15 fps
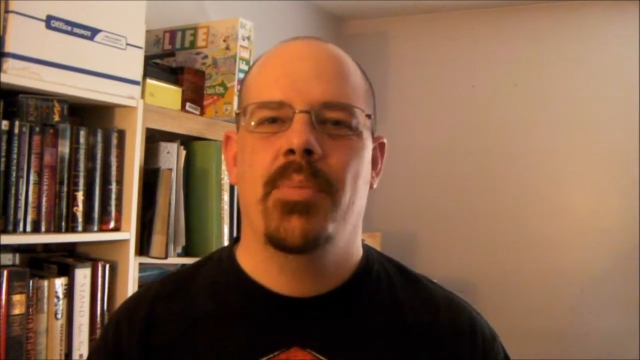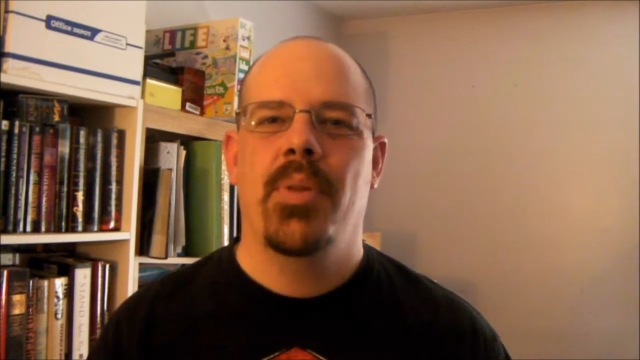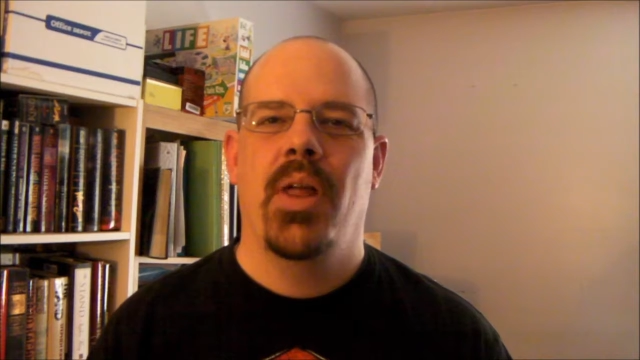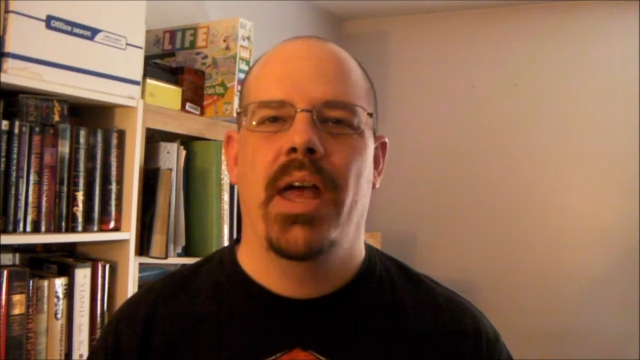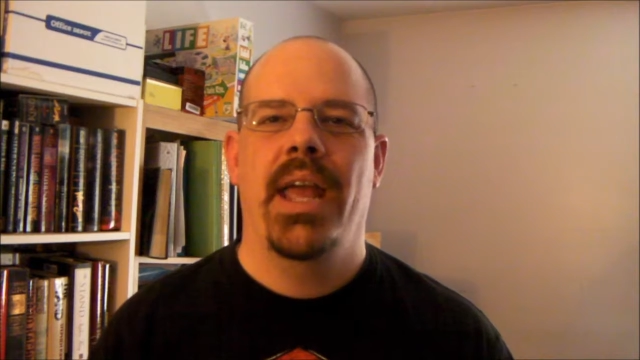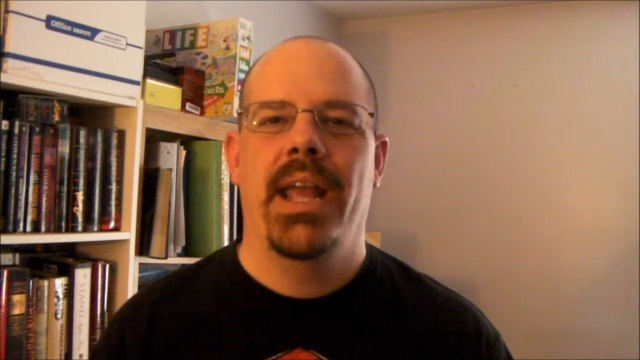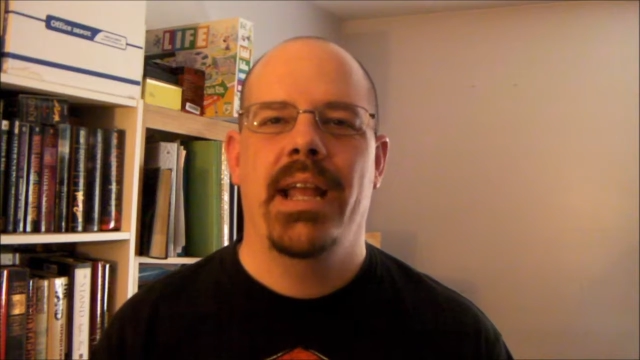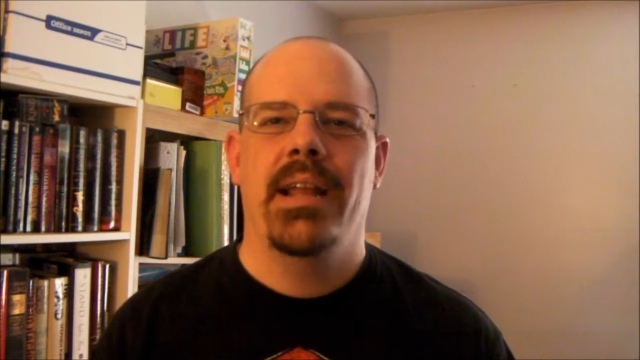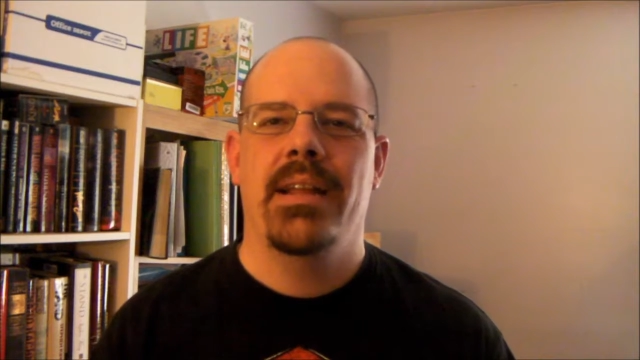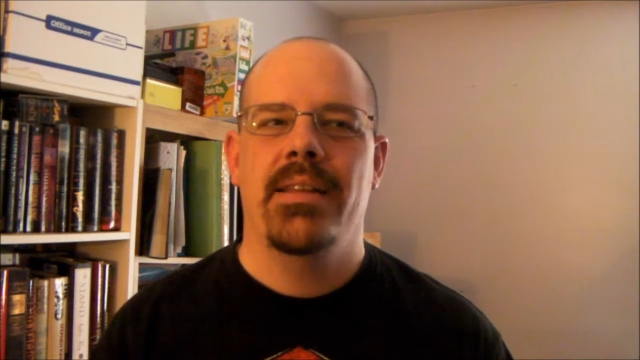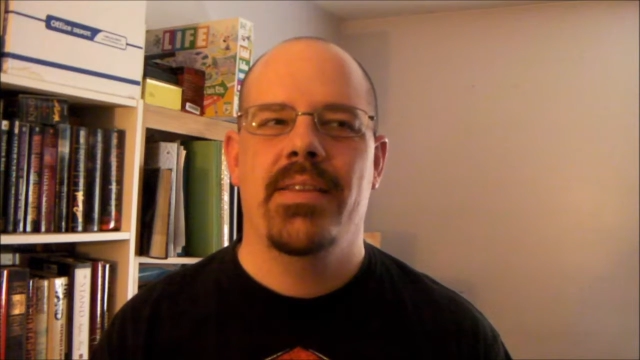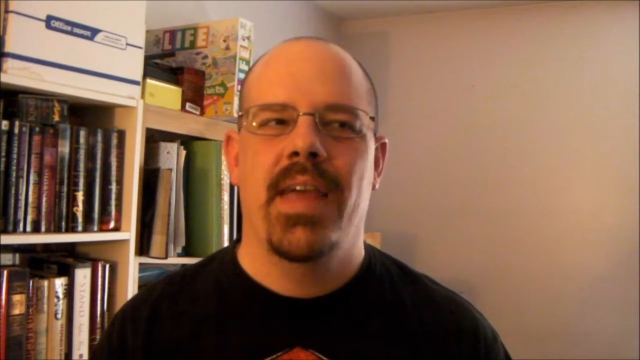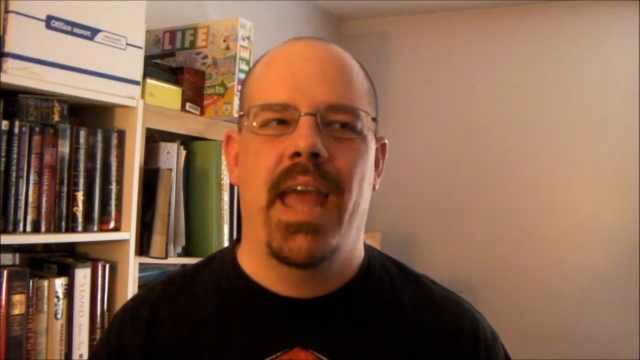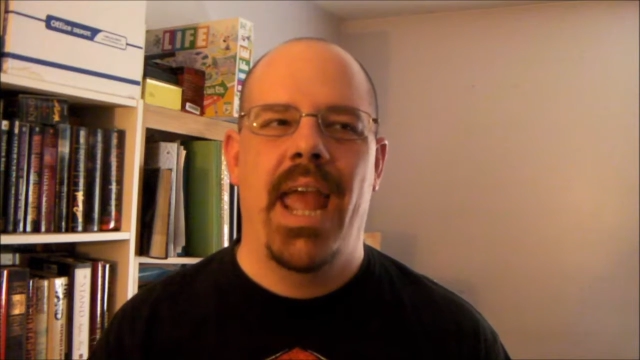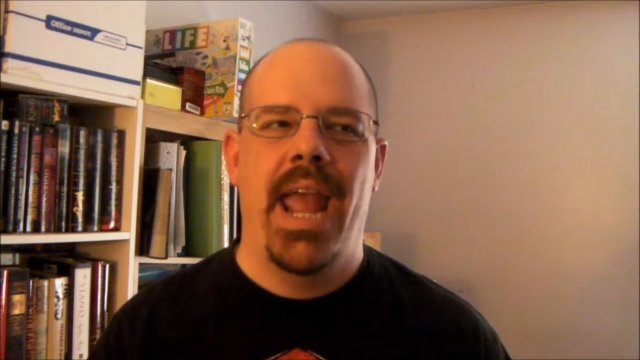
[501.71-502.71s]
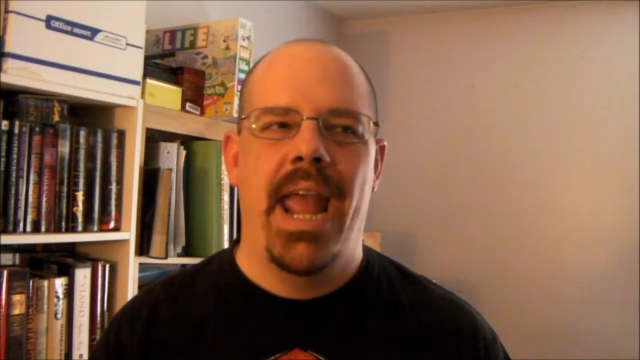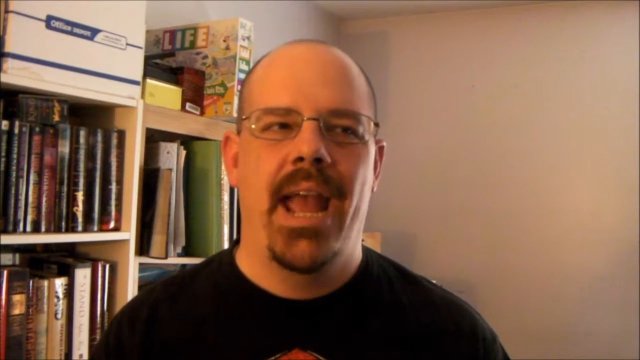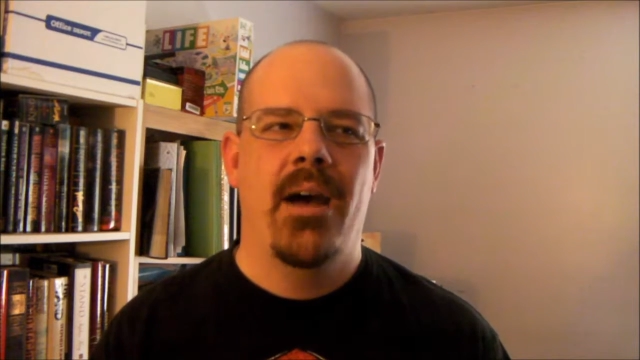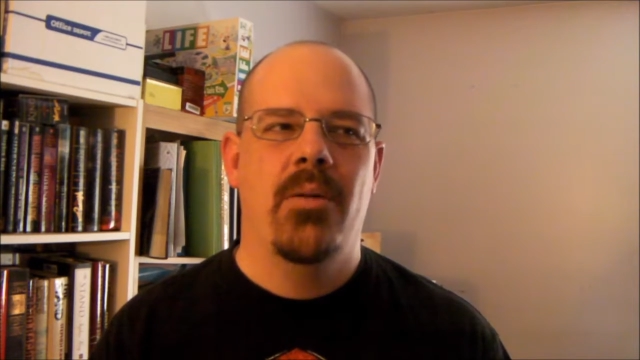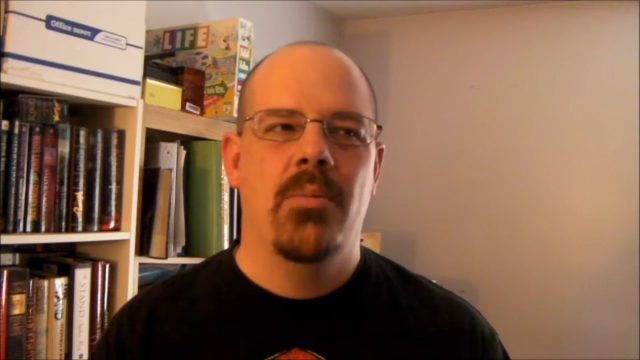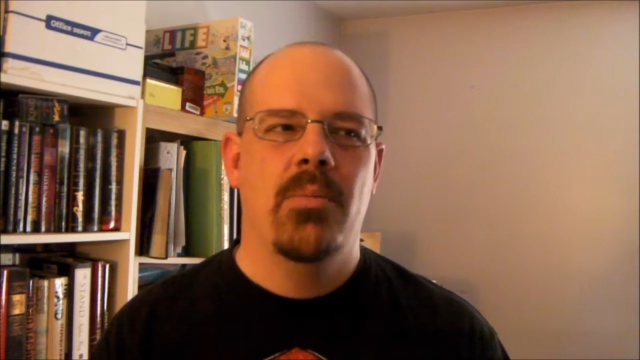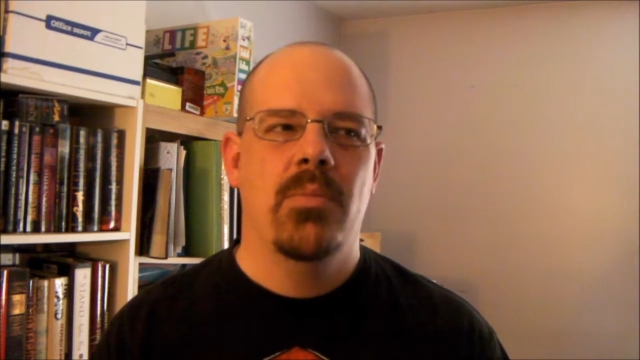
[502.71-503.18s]
playing the
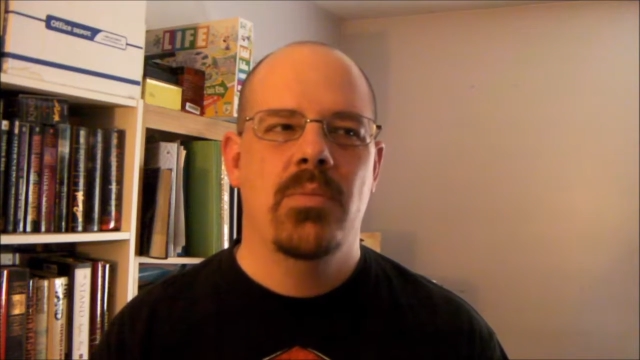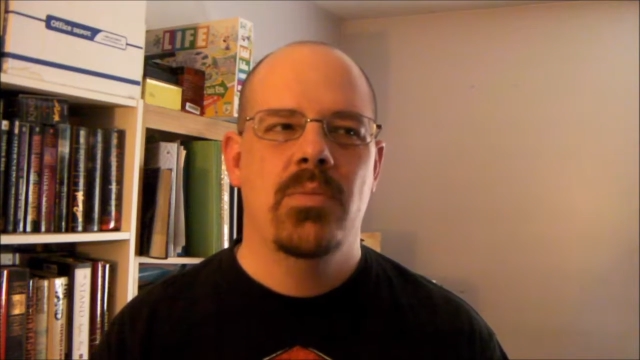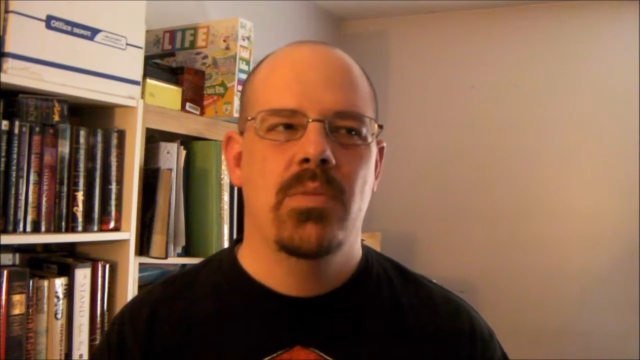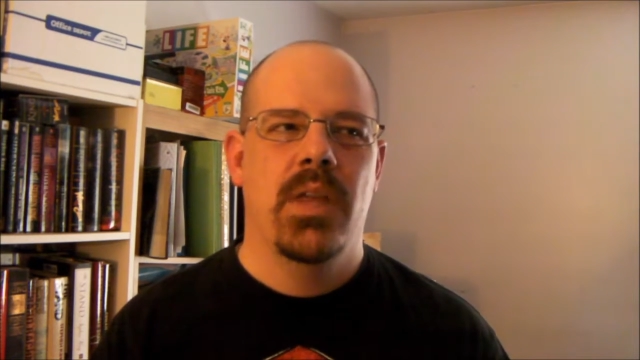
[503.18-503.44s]
ham